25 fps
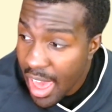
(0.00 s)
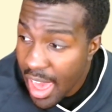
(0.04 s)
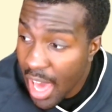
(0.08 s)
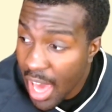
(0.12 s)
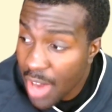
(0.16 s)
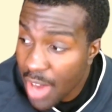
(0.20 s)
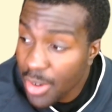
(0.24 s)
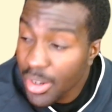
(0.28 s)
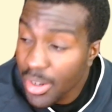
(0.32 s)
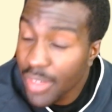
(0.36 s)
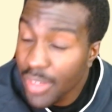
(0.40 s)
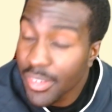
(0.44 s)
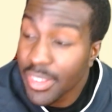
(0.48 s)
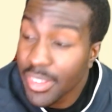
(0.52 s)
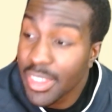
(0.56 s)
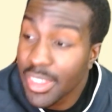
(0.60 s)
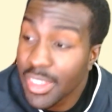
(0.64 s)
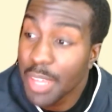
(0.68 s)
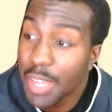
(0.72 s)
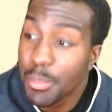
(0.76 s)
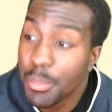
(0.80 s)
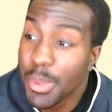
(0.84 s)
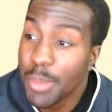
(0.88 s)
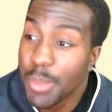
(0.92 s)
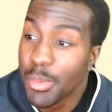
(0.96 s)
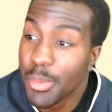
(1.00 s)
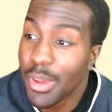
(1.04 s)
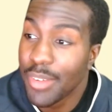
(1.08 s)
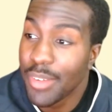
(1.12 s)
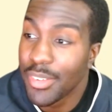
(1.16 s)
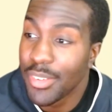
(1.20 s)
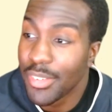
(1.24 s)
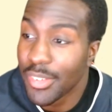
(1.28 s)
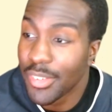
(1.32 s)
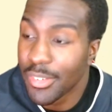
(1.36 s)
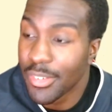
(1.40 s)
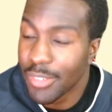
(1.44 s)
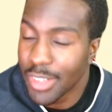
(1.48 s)
I don't even think people have
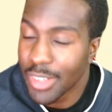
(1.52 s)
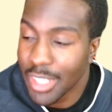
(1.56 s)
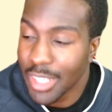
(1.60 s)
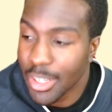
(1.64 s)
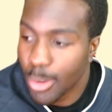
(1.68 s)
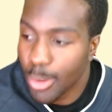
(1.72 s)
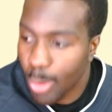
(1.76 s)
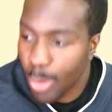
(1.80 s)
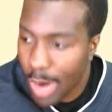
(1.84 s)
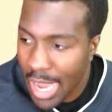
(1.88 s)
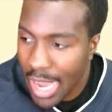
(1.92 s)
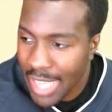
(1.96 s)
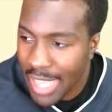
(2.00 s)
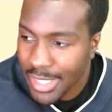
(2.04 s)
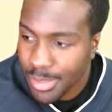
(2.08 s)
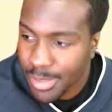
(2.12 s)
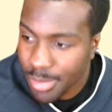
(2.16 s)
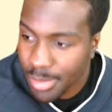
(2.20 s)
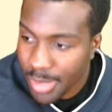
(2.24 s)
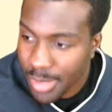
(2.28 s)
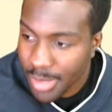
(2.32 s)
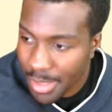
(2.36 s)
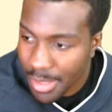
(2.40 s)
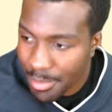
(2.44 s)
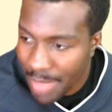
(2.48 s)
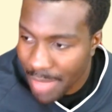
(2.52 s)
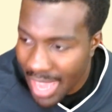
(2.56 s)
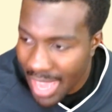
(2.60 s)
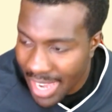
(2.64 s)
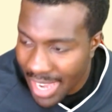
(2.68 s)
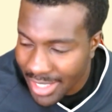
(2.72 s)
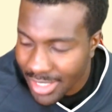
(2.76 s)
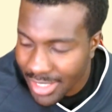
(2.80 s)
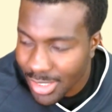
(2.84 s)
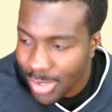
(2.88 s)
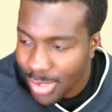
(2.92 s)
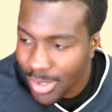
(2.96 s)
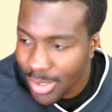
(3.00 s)
even really grasped the
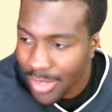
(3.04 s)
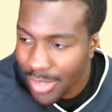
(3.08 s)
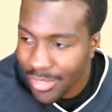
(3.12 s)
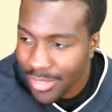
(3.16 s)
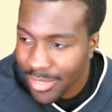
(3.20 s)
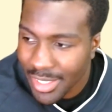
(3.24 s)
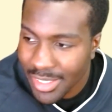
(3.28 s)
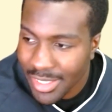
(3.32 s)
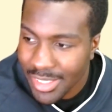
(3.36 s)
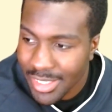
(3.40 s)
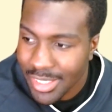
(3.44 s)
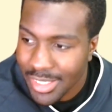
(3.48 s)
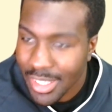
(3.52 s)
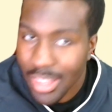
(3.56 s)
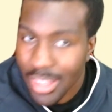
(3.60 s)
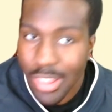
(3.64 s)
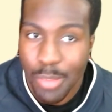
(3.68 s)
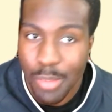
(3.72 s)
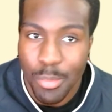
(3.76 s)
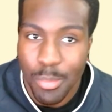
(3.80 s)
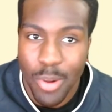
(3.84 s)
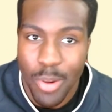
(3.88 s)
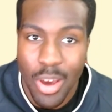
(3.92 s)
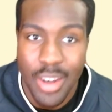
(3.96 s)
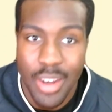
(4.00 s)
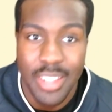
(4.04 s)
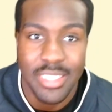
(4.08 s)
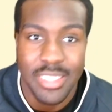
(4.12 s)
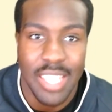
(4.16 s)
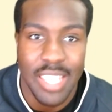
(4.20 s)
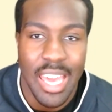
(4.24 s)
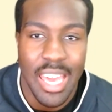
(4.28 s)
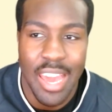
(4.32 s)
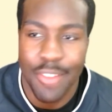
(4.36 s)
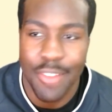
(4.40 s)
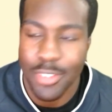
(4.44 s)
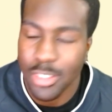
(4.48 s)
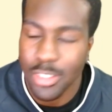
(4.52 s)
magnitude of this. LeBron has
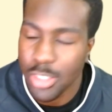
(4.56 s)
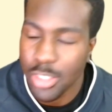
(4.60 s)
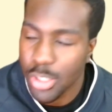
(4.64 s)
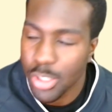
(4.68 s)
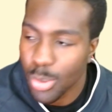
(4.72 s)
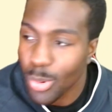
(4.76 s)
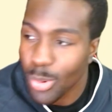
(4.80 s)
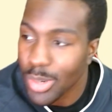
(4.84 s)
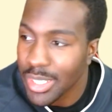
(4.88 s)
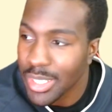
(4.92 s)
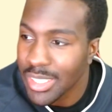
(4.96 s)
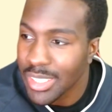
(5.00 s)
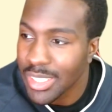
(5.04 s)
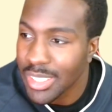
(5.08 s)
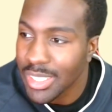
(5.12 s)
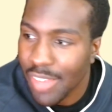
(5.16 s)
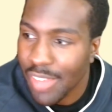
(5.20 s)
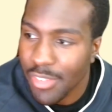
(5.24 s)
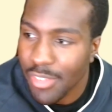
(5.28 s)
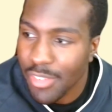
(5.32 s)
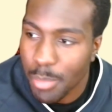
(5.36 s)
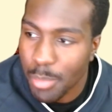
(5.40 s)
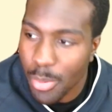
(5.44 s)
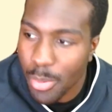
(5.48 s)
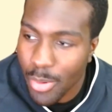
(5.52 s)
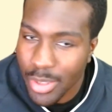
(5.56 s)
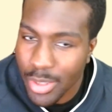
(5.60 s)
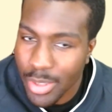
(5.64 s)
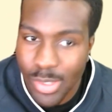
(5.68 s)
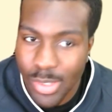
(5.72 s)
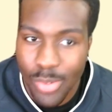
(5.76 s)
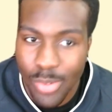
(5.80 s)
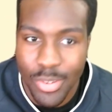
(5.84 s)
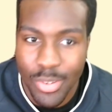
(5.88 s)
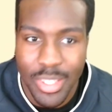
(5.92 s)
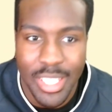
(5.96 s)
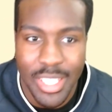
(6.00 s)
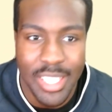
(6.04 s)
averaged 27 points
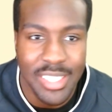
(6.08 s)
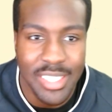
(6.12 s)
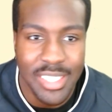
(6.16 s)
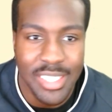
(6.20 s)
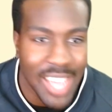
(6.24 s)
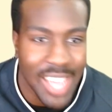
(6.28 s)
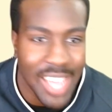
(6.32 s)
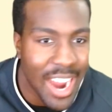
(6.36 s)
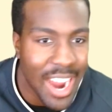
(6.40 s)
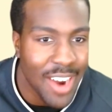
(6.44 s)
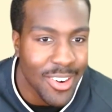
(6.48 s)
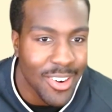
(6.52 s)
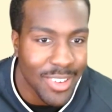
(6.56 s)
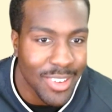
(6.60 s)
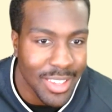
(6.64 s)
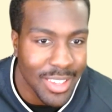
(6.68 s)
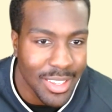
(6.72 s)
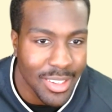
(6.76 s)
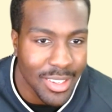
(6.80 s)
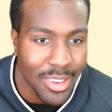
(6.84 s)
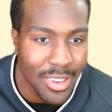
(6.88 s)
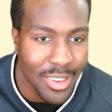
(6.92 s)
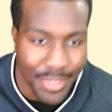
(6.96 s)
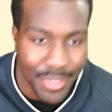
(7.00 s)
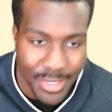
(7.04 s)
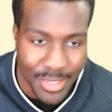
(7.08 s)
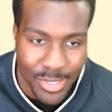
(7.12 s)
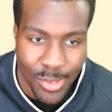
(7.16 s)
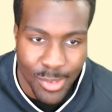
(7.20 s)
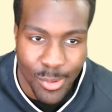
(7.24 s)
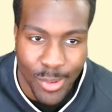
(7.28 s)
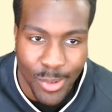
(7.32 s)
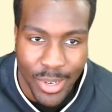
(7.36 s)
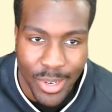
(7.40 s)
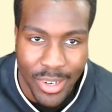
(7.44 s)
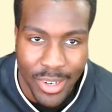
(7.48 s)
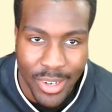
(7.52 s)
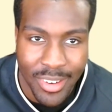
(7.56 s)
over the entirety of his
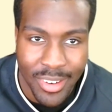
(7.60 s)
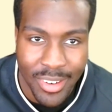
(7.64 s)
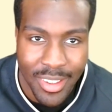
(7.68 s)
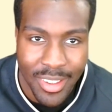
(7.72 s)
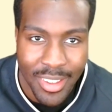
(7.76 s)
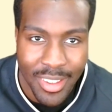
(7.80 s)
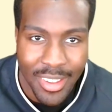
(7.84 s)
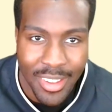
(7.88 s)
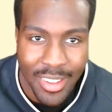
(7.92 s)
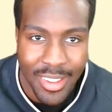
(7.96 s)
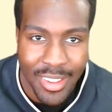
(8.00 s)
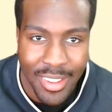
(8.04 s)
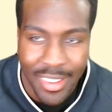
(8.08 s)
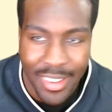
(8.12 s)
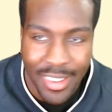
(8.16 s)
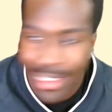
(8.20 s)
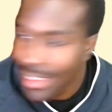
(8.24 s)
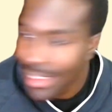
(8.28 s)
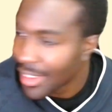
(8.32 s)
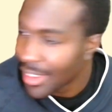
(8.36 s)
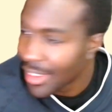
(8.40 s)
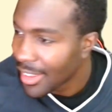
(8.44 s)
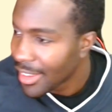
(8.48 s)
career. Yeah.